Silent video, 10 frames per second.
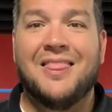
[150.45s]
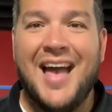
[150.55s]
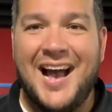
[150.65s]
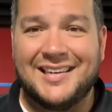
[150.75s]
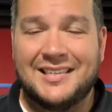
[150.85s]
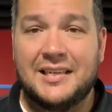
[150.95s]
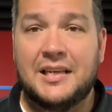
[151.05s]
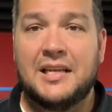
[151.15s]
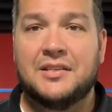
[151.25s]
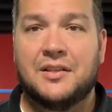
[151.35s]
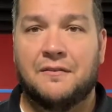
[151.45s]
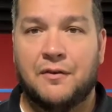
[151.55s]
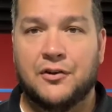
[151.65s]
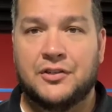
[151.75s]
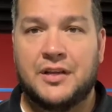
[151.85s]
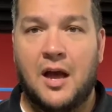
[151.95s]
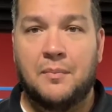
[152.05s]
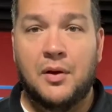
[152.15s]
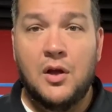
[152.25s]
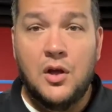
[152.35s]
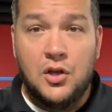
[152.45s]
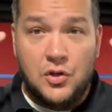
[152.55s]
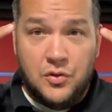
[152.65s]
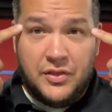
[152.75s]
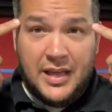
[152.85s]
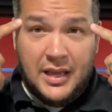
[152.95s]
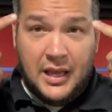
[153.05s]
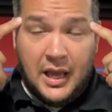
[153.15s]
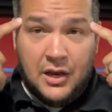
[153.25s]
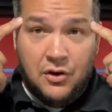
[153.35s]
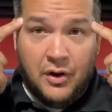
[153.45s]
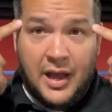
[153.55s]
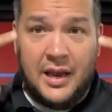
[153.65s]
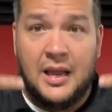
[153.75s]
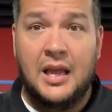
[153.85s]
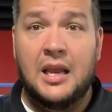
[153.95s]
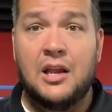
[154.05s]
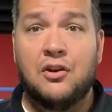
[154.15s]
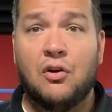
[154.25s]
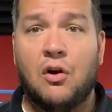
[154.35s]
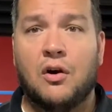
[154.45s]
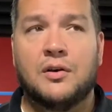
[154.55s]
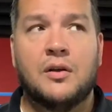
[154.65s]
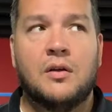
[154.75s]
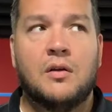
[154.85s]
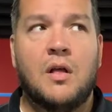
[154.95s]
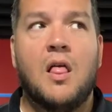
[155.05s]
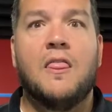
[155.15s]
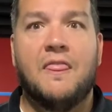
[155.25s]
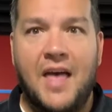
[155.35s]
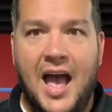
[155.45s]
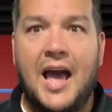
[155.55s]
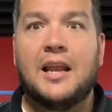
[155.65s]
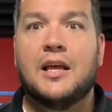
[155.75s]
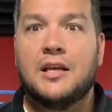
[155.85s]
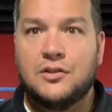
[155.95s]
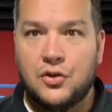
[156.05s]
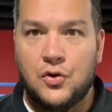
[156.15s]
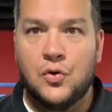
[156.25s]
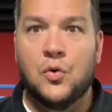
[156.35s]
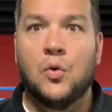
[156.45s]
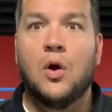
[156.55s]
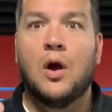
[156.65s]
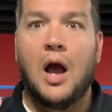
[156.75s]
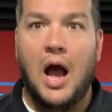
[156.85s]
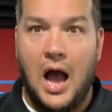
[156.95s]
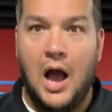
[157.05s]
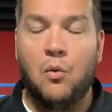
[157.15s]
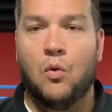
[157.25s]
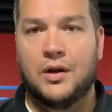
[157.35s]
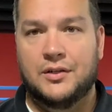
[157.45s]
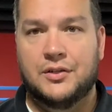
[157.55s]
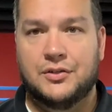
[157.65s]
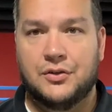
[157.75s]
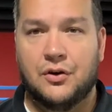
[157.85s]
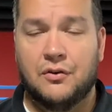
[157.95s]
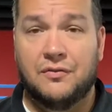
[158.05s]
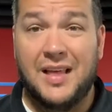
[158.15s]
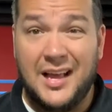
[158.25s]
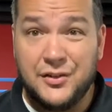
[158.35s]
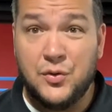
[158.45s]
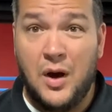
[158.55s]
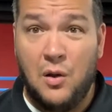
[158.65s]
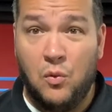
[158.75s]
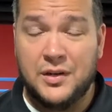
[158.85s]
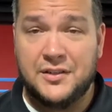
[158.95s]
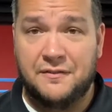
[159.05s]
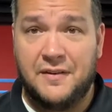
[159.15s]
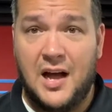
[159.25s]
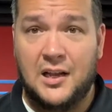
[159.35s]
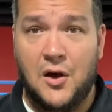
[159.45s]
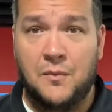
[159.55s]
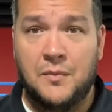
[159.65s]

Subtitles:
That is the first step. You thinking in your head and in your heart, that is who I want to serve. That's who I want to follow.